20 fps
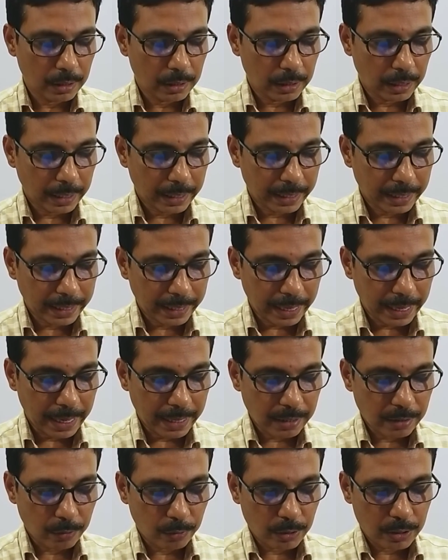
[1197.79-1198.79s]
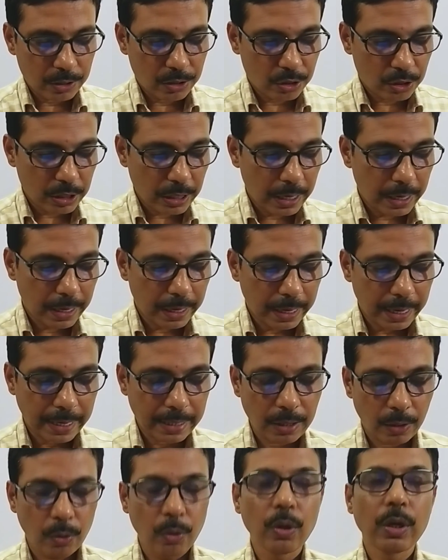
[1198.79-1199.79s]
the cat will stay
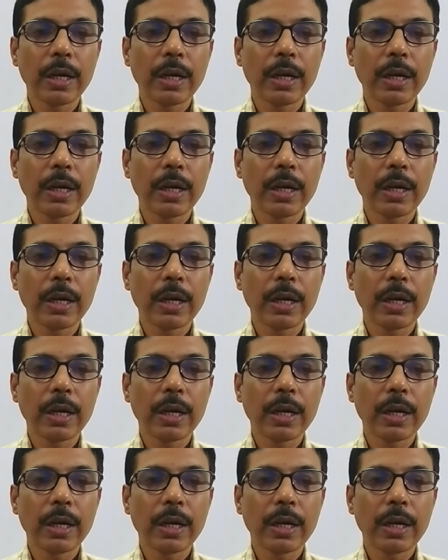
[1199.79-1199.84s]
at the old